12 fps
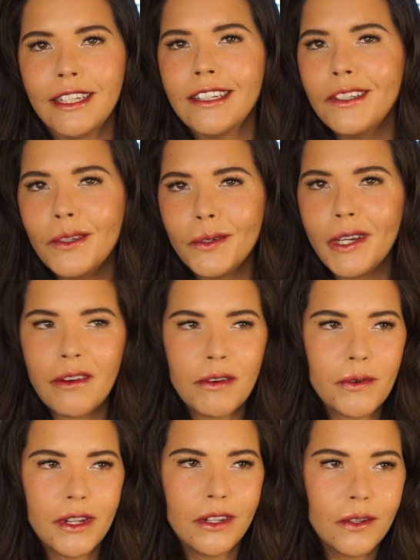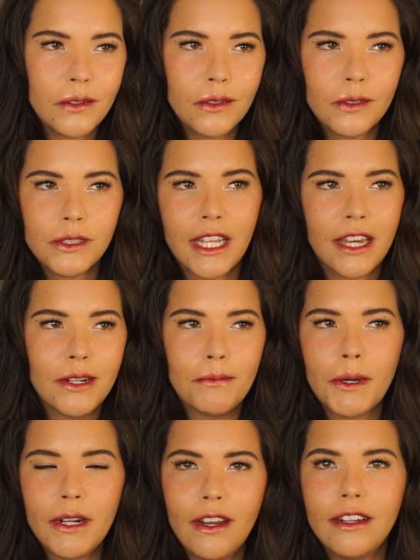I know everyone knows how to
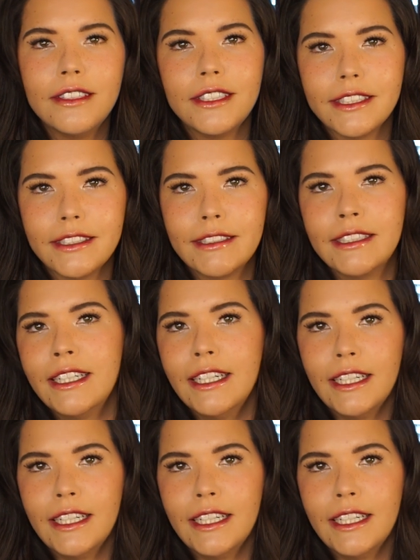put on just,